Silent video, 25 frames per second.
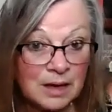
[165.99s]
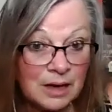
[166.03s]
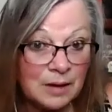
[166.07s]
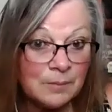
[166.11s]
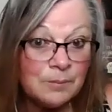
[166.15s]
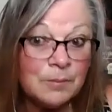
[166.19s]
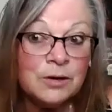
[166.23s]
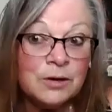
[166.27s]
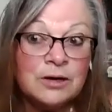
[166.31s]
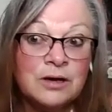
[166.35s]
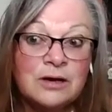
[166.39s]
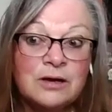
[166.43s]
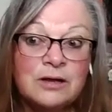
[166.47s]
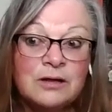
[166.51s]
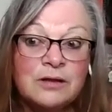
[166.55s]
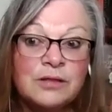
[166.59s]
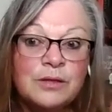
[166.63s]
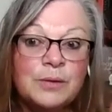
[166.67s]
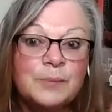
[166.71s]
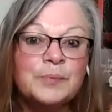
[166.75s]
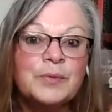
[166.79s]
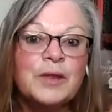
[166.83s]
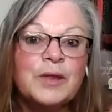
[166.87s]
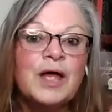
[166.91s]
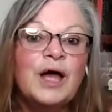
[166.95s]

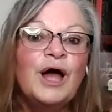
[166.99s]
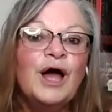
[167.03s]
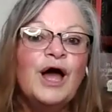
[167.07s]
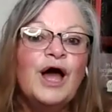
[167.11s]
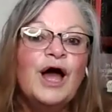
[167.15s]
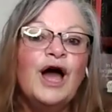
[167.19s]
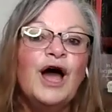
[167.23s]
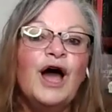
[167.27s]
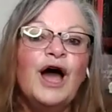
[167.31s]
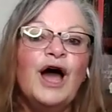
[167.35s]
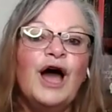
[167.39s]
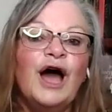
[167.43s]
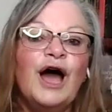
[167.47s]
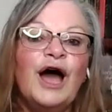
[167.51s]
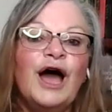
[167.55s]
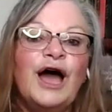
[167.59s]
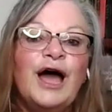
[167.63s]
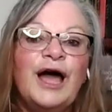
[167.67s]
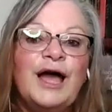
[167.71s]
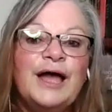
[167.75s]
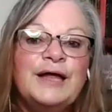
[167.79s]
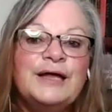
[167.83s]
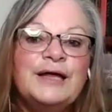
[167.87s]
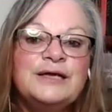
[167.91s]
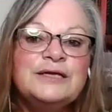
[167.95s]
monolith.
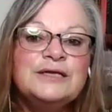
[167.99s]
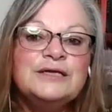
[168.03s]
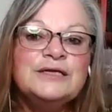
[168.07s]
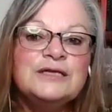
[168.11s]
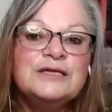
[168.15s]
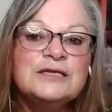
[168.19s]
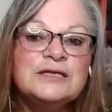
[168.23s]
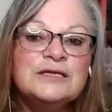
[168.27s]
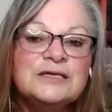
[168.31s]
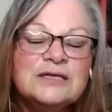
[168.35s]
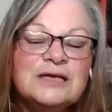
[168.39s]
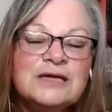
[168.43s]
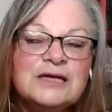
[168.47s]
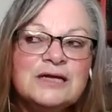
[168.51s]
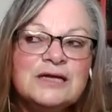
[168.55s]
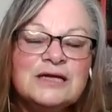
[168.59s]
And